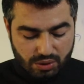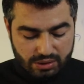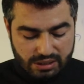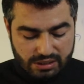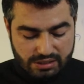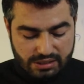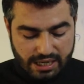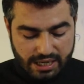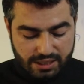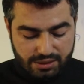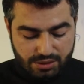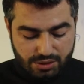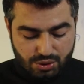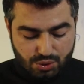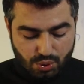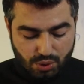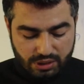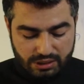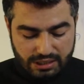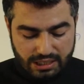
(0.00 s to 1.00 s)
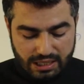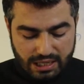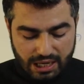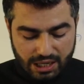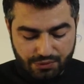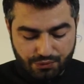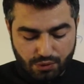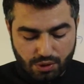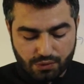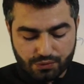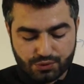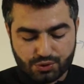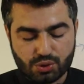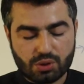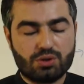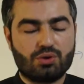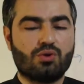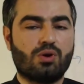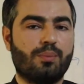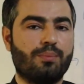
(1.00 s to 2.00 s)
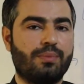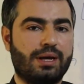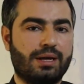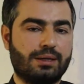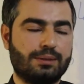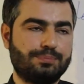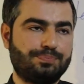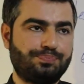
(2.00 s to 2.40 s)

on the site took the life of John Roebling.